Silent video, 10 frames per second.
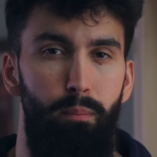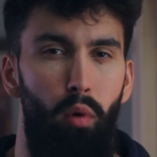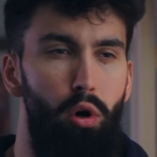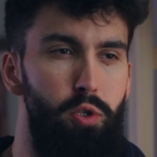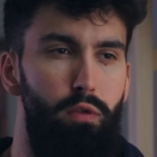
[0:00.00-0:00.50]

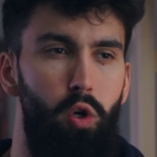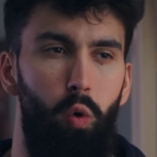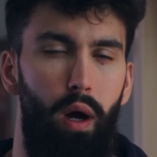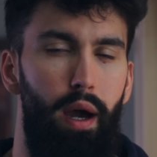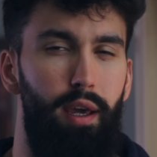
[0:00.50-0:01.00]
most of your
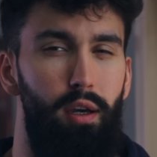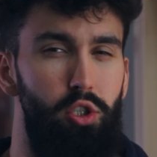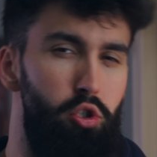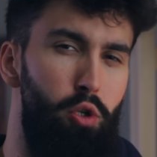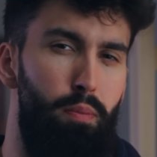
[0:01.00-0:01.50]
work
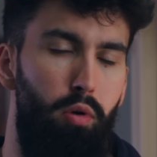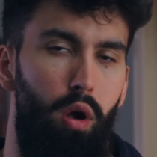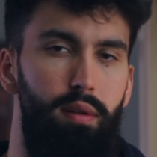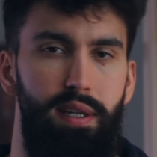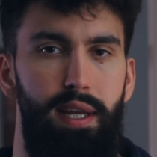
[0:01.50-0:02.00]
should
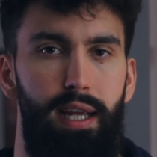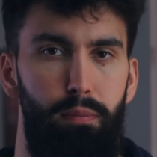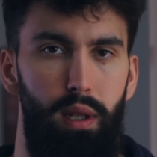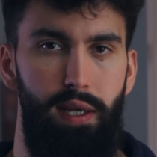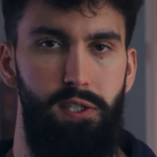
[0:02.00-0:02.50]
probably
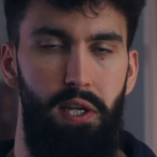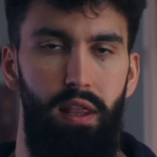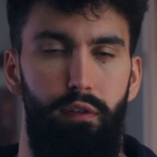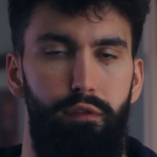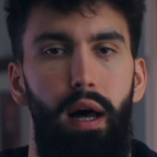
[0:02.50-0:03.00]
take place in
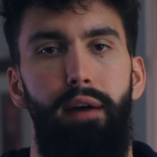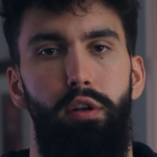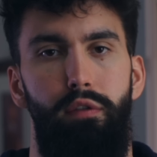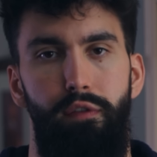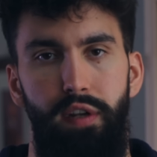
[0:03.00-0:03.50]
the 5
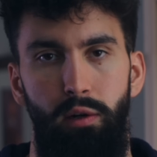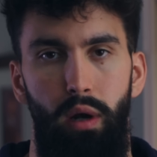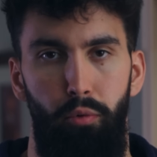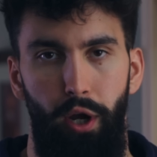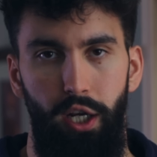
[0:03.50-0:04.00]
to 50
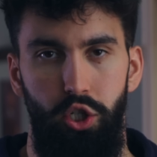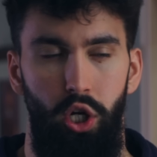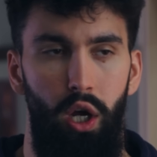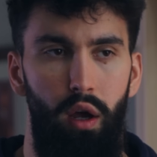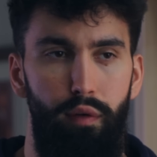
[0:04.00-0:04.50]
rep
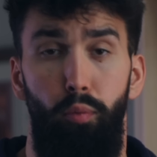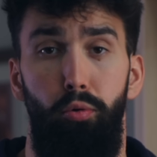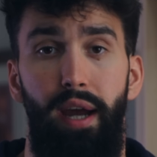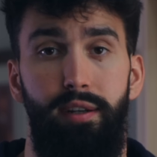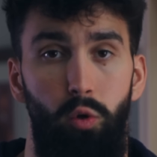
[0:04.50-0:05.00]
range for
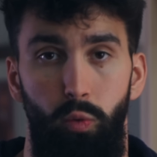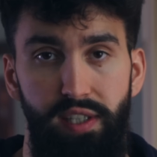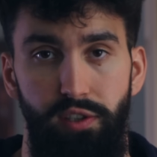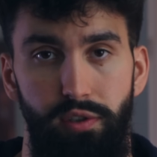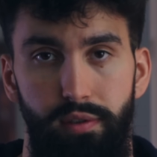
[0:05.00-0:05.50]
practical
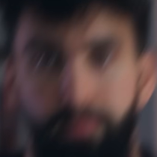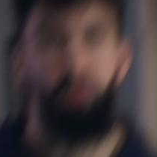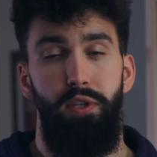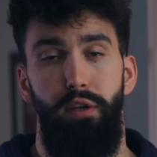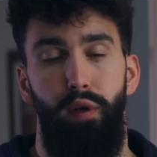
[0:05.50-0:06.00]
reasons.
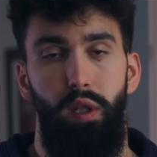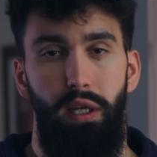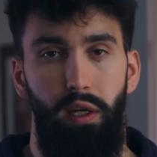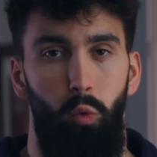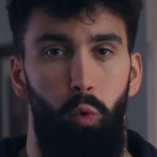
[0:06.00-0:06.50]

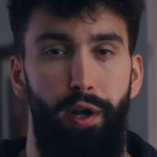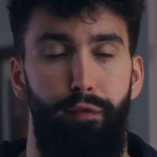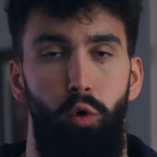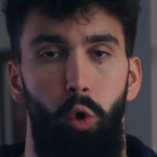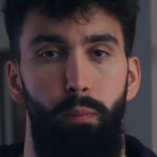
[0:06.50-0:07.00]
Specifically, one
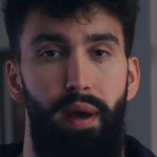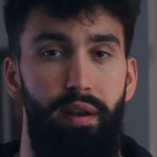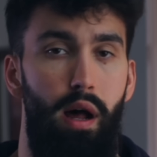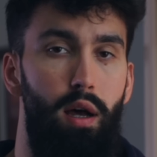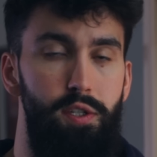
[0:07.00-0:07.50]
of our own
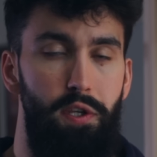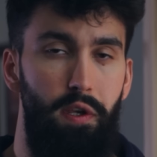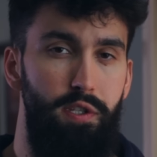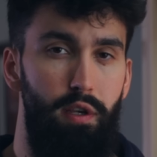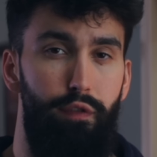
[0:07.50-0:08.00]
meta-analyses